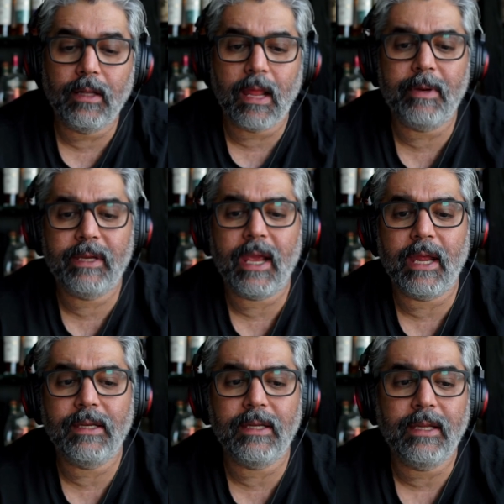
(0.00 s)
lemon
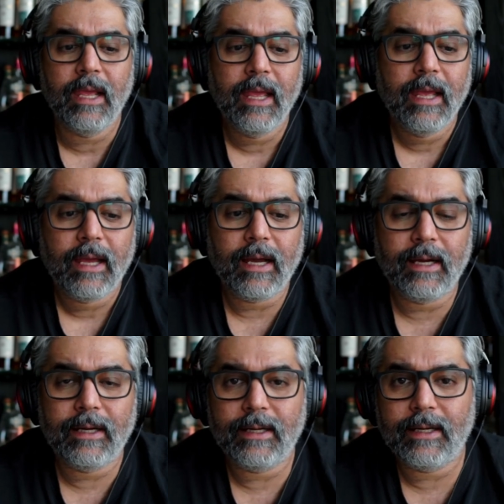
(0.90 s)
candy,
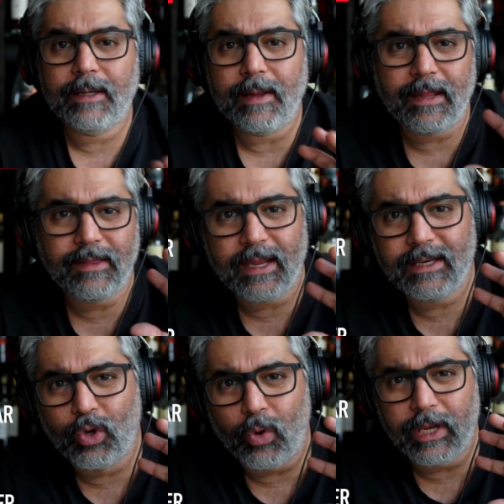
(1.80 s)
and
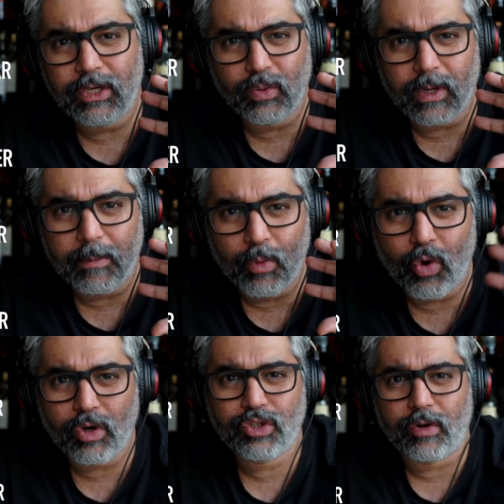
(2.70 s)
then going into a
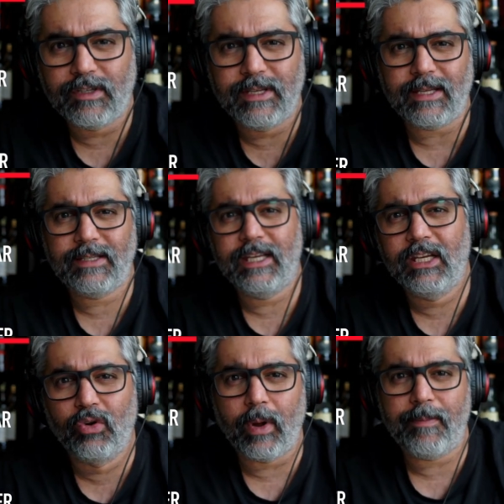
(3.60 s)
more sort of
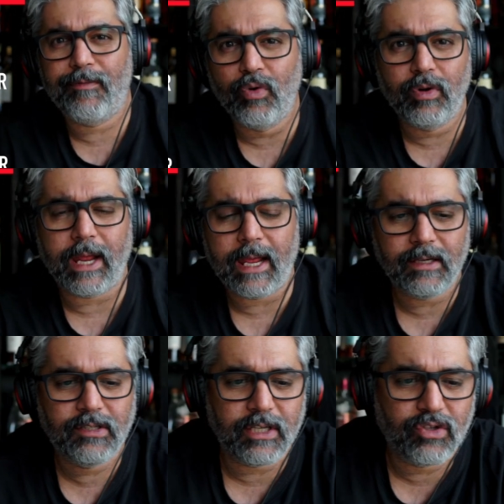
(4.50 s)
zesty grapefruit
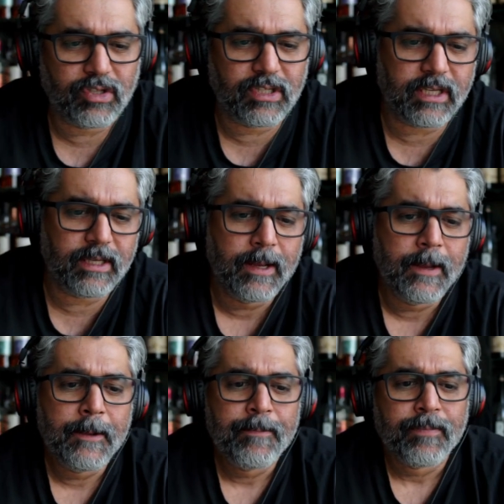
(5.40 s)
and citrusy
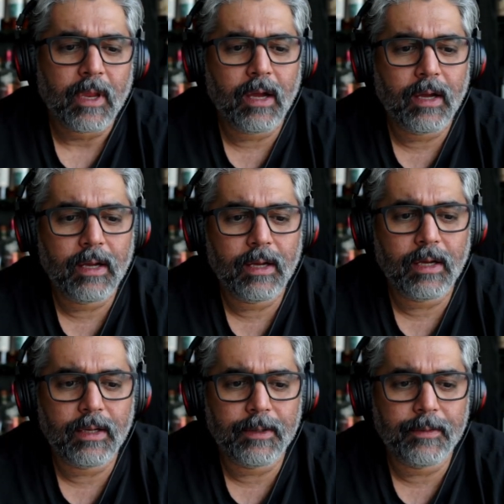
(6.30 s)

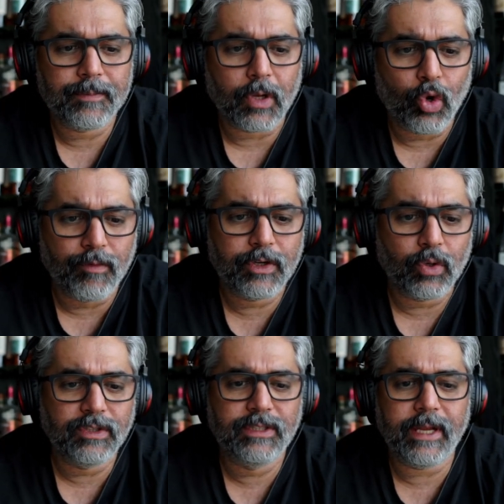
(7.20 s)

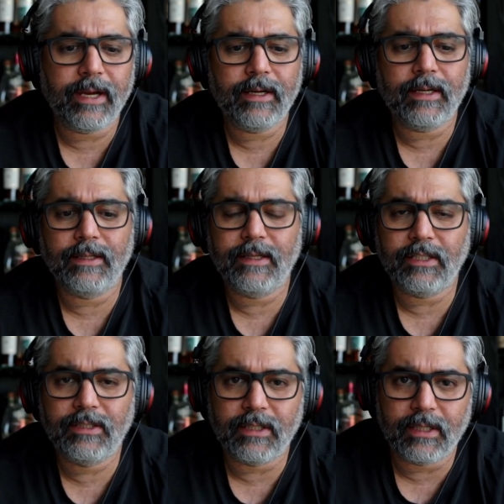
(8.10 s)
overtones there.
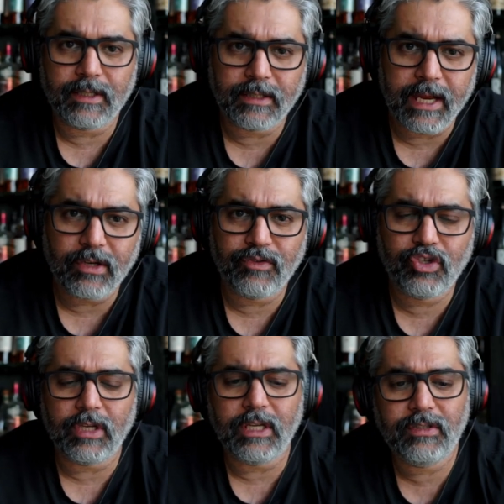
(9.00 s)
There's a hint of
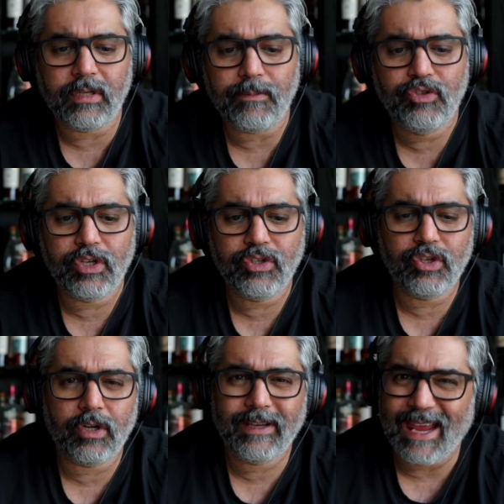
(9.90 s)
chili, some
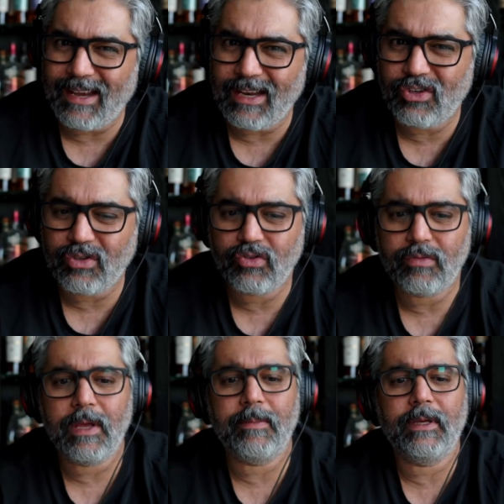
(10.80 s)
ginger, candied ginger
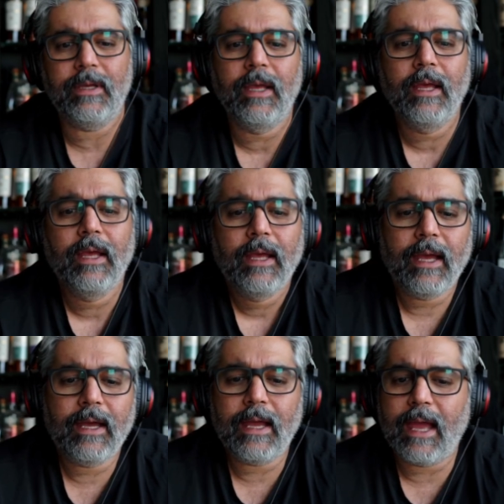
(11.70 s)
maybe,
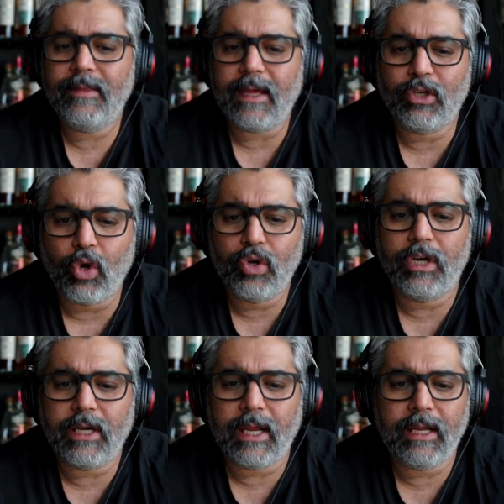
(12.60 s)
and that
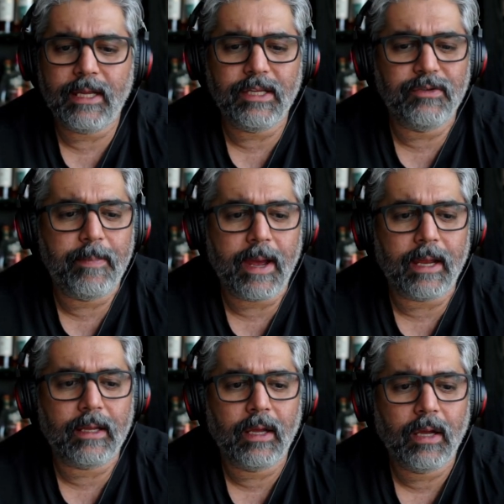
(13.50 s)
coconut is
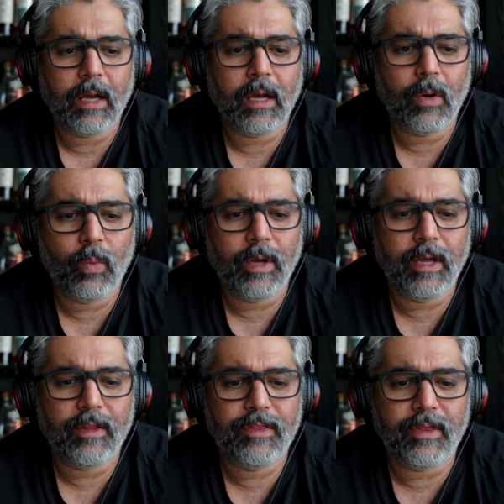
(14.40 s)
back
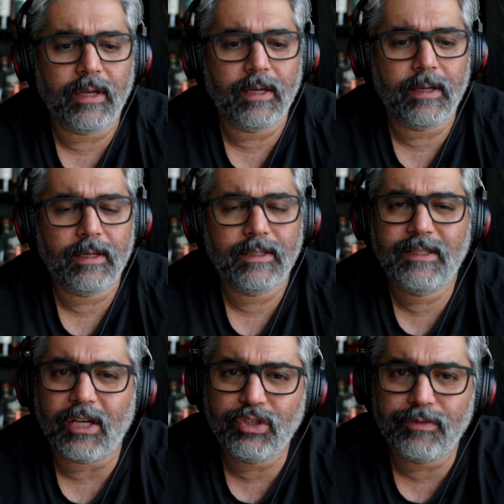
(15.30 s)
with a
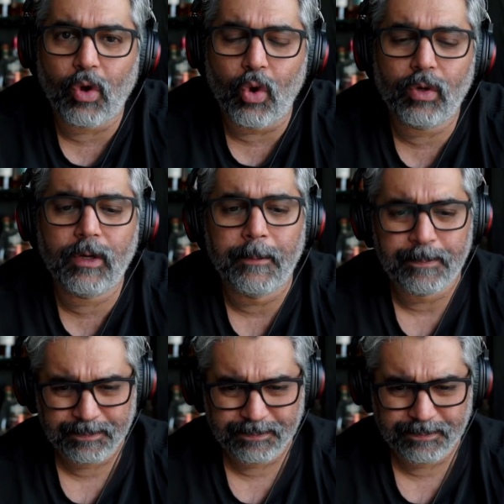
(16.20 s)
touch of oak,